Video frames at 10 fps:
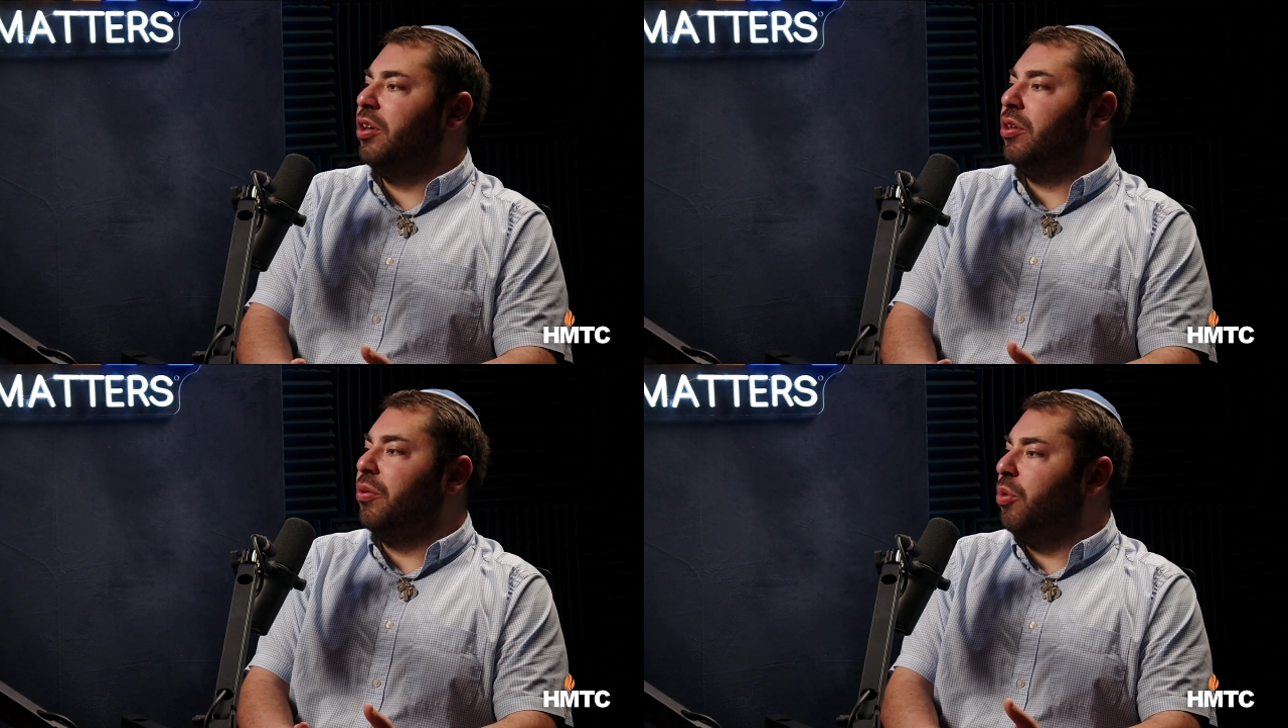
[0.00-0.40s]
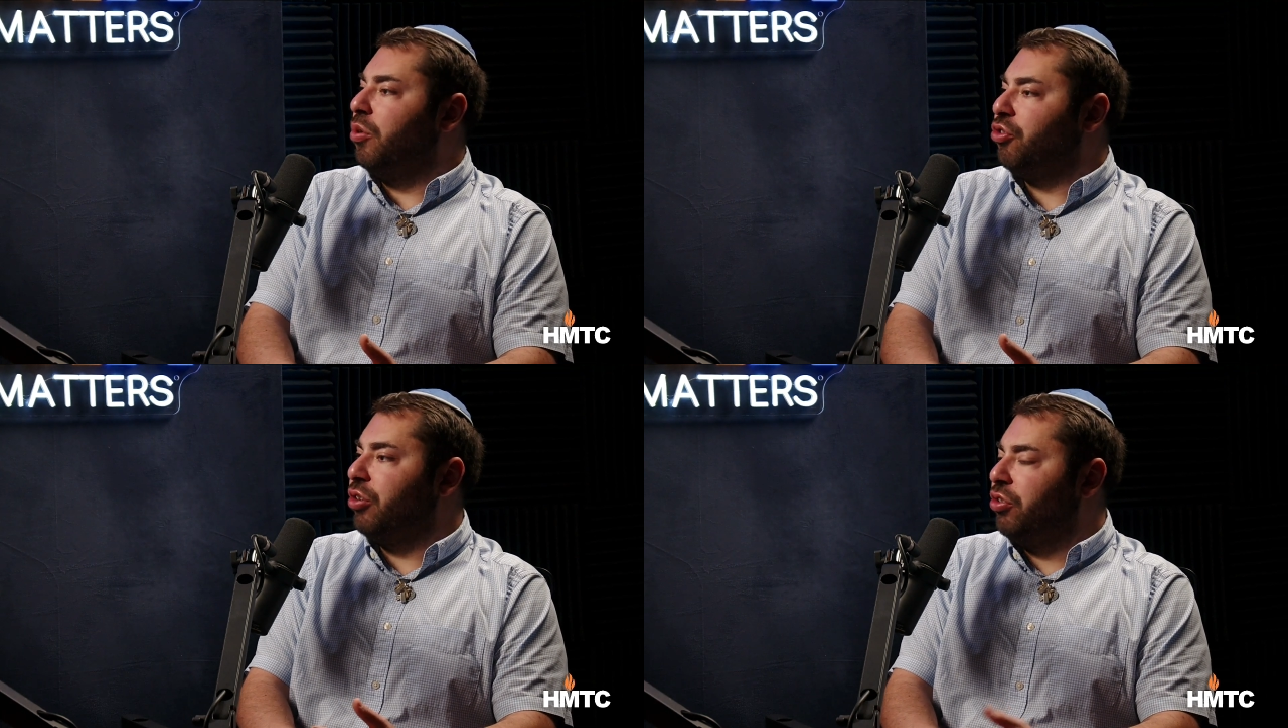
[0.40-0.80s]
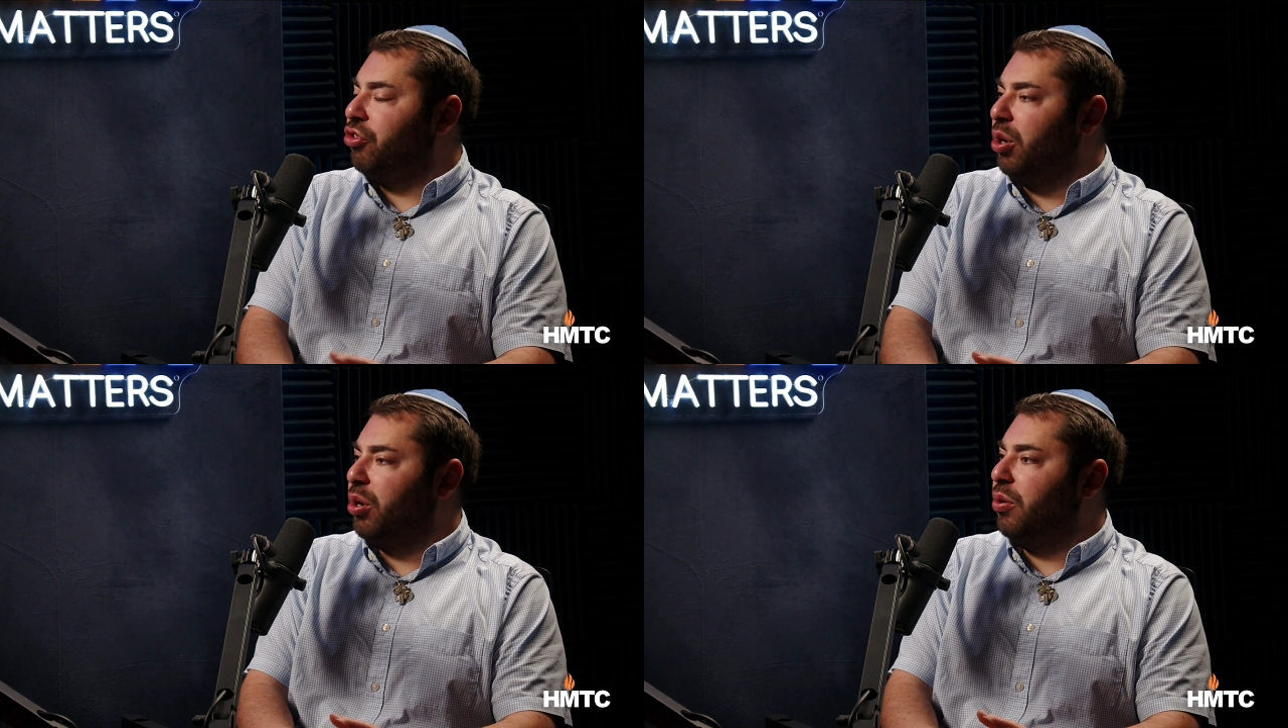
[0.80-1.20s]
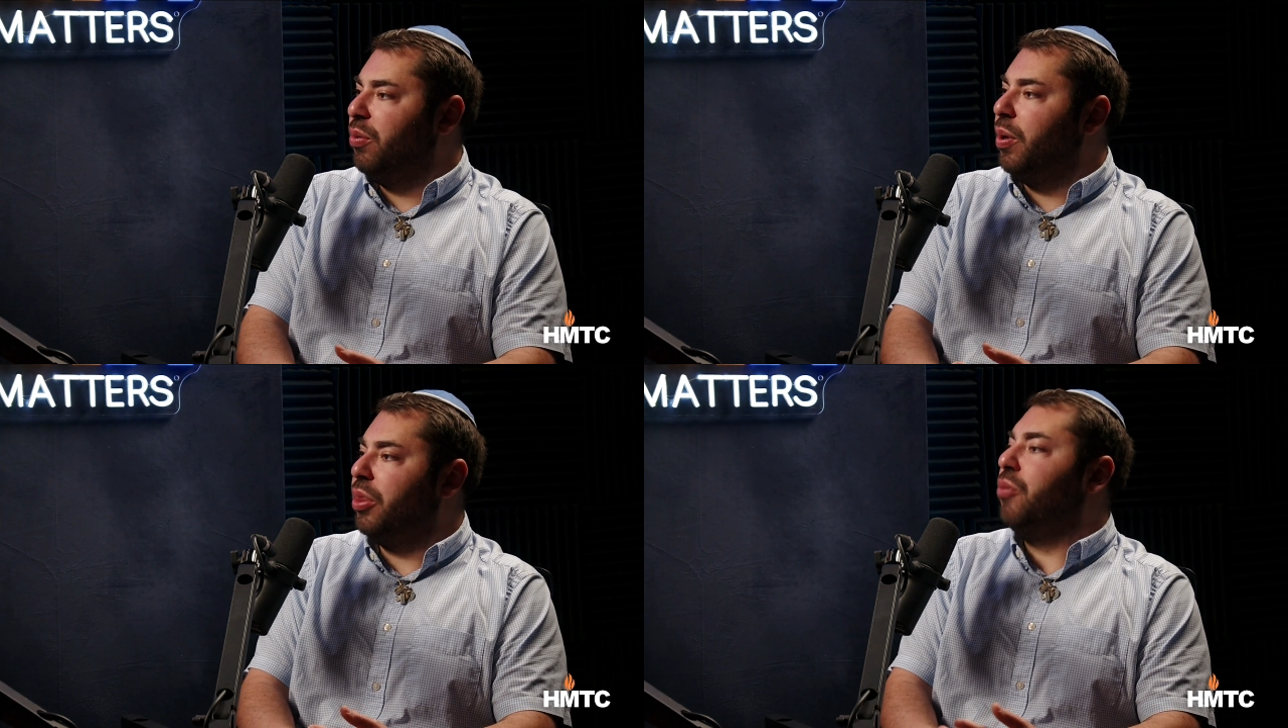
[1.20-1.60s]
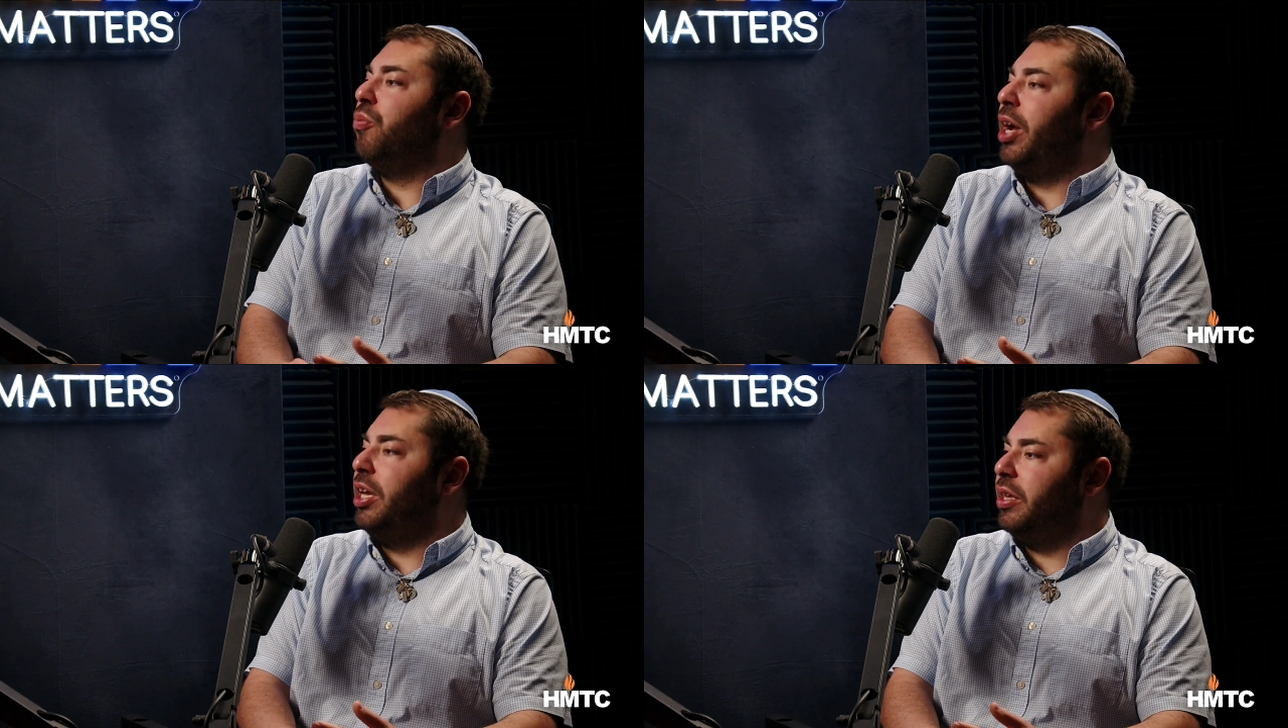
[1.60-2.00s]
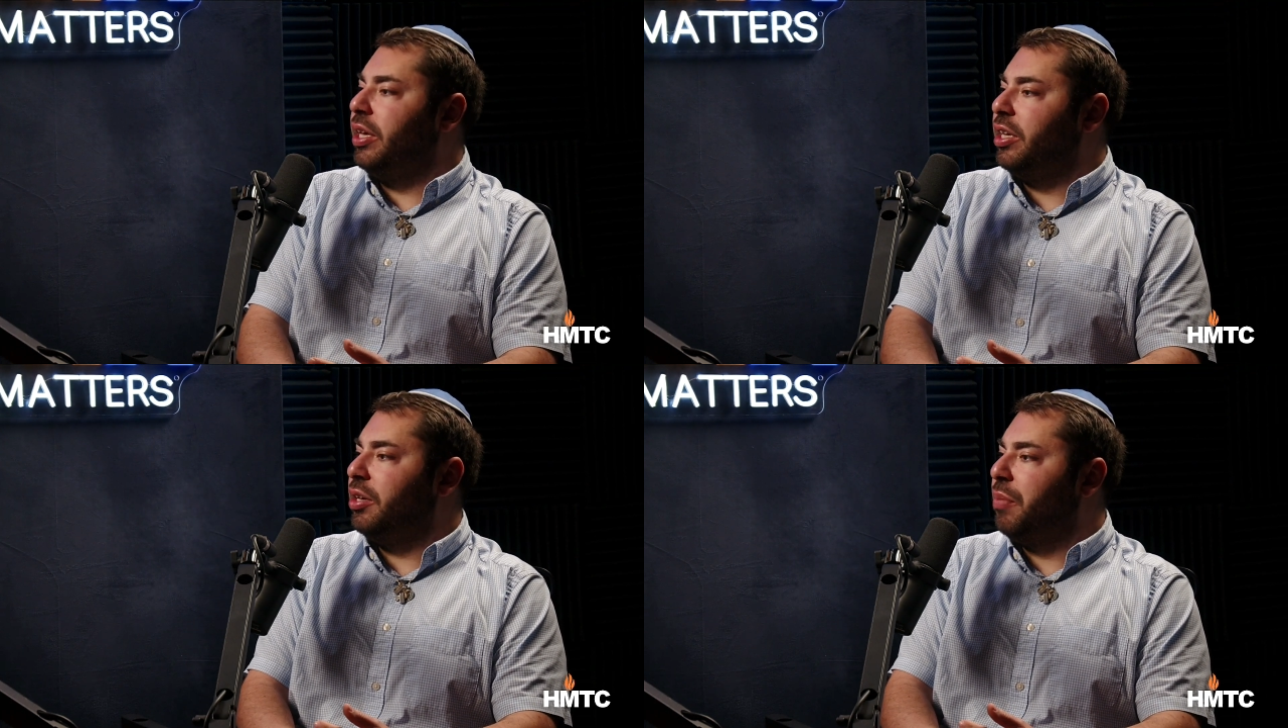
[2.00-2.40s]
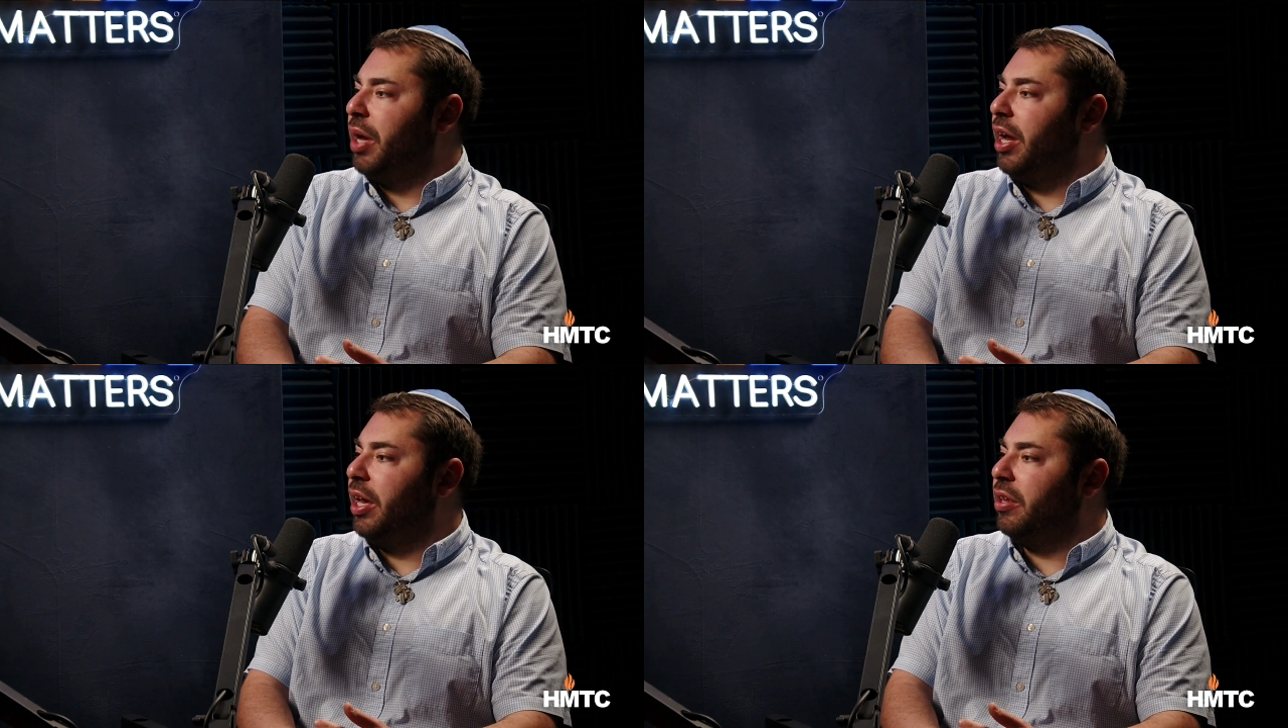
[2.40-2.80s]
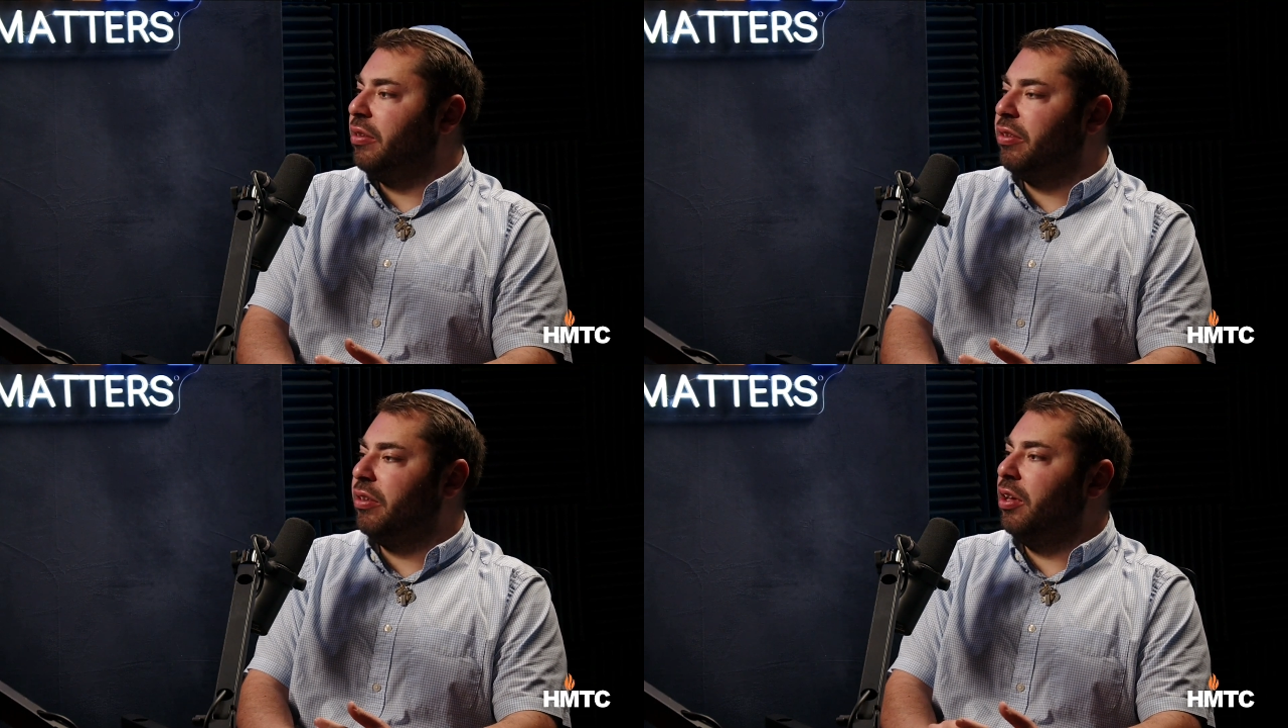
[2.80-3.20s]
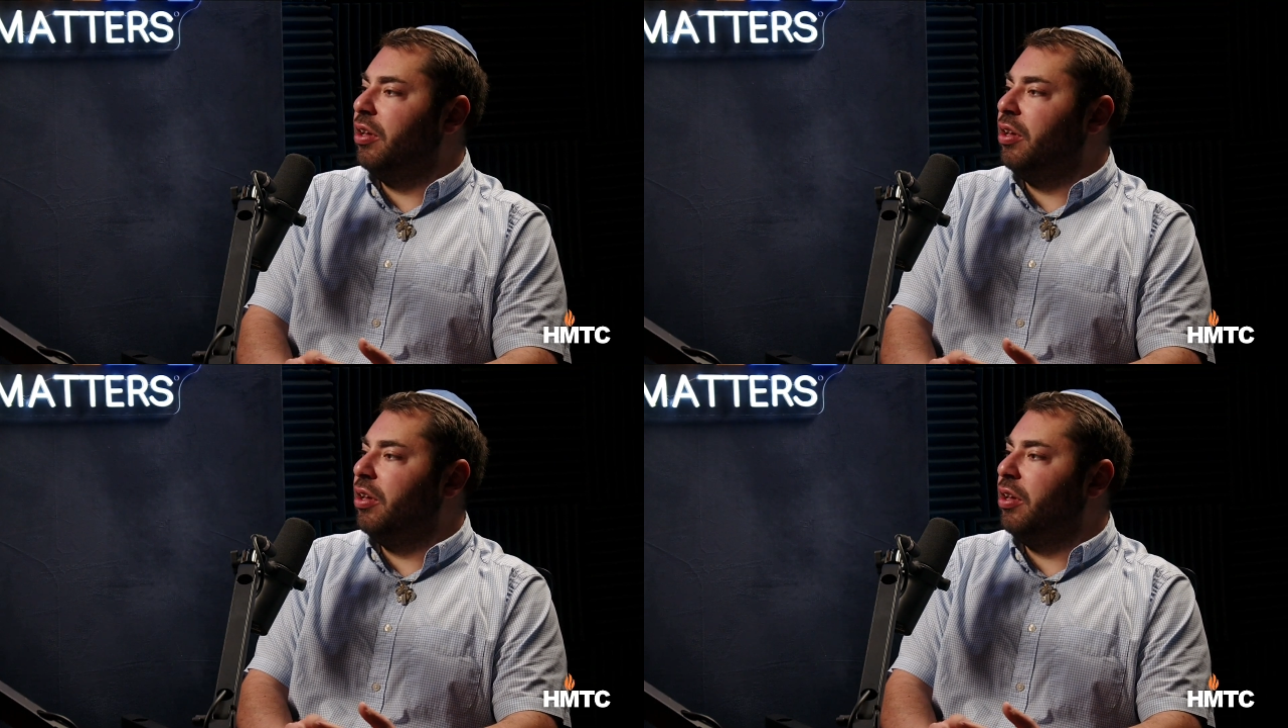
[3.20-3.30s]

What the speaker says: the Wall Street Journal with a right-leaning bias.